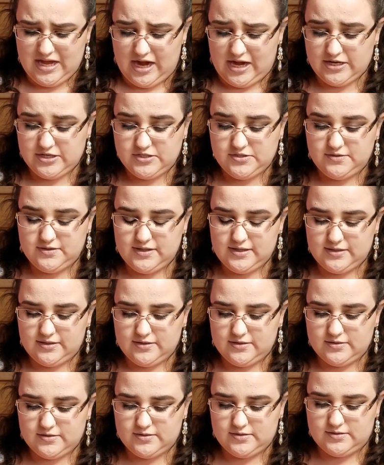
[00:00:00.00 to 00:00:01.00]
I just feel like
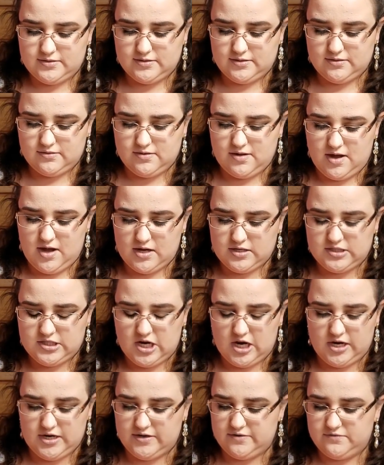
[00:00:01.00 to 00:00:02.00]
there's a
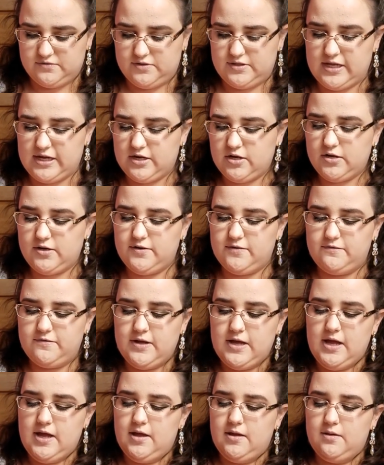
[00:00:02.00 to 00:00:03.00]
ton of, they could have